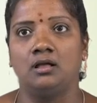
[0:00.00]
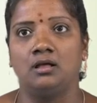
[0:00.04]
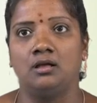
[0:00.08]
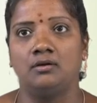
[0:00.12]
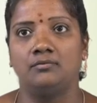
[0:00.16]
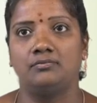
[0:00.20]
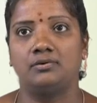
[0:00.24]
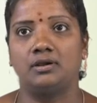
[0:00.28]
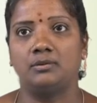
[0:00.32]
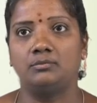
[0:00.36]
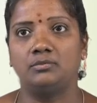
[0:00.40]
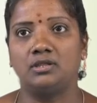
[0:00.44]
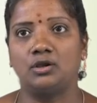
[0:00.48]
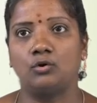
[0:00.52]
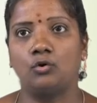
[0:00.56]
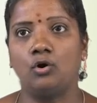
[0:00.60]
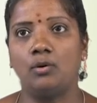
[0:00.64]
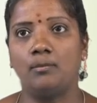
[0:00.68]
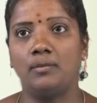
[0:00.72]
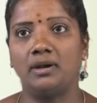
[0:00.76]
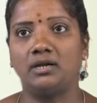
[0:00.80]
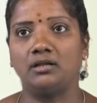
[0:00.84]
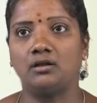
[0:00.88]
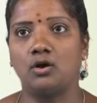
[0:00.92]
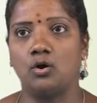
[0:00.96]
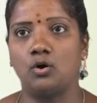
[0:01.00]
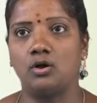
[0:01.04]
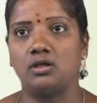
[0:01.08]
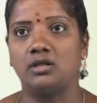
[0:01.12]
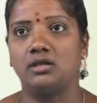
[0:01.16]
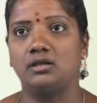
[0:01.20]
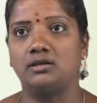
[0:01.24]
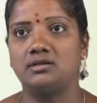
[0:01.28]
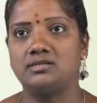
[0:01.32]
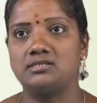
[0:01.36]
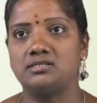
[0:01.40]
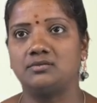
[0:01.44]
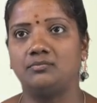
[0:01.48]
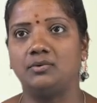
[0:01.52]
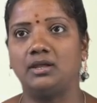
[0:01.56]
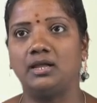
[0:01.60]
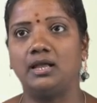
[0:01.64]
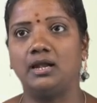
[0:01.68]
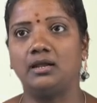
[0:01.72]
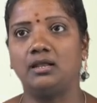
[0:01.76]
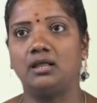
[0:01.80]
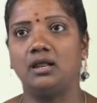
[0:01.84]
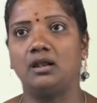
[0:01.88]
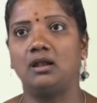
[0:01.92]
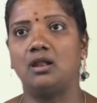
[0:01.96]
From the Roman coins, we
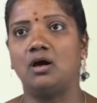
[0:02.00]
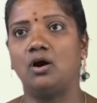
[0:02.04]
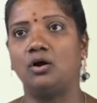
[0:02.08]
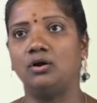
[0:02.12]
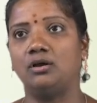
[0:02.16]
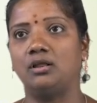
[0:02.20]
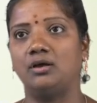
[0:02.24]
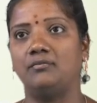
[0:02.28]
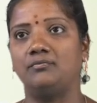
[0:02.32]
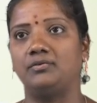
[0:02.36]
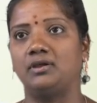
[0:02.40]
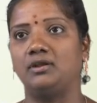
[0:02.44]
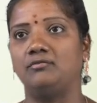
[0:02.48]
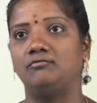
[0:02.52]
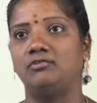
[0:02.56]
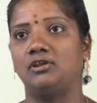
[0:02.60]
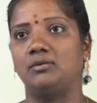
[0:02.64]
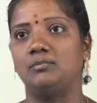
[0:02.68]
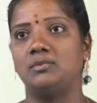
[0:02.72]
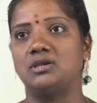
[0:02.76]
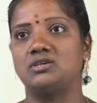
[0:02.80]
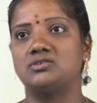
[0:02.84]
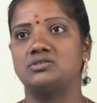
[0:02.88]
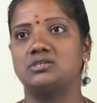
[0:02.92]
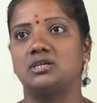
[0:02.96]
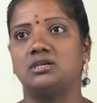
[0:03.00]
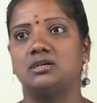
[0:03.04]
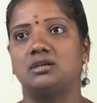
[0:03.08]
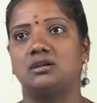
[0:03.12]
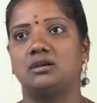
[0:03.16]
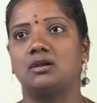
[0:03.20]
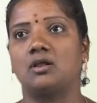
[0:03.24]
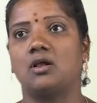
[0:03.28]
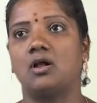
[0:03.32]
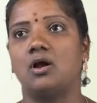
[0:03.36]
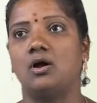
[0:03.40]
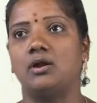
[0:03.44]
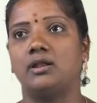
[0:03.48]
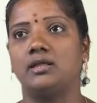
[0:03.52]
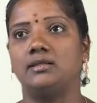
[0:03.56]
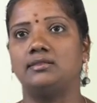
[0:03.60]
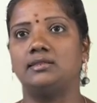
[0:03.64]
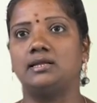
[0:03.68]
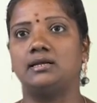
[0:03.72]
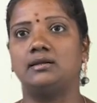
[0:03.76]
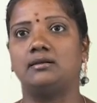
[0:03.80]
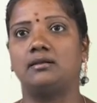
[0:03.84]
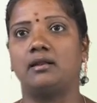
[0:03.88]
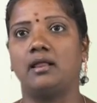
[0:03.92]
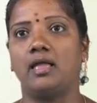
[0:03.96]
get a lot of information regarding
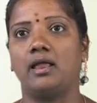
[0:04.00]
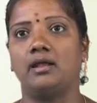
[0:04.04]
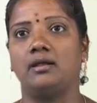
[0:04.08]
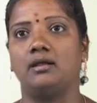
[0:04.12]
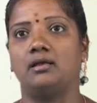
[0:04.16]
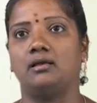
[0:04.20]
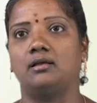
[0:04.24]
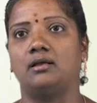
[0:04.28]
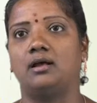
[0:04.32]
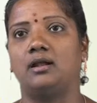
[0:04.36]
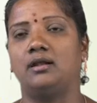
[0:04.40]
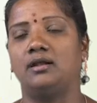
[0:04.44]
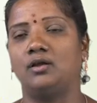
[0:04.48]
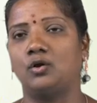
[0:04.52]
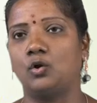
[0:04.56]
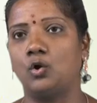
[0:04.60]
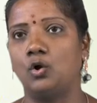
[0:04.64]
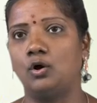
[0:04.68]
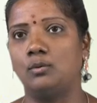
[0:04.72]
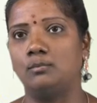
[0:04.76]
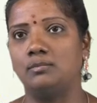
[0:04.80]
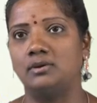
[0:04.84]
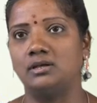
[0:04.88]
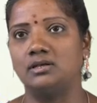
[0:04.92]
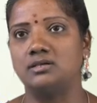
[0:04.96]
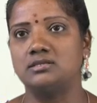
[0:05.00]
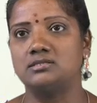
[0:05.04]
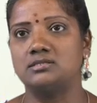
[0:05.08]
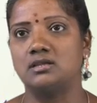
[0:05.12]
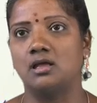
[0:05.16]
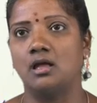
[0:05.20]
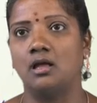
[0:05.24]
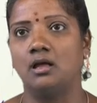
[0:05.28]
the trade and the commerce